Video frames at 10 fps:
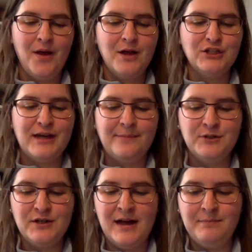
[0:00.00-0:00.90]
Chapter
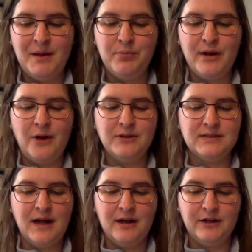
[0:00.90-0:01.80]
9, My Proudest
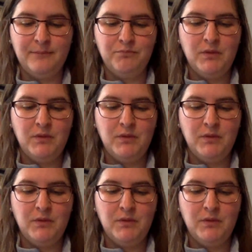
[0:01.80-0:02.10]
Honor.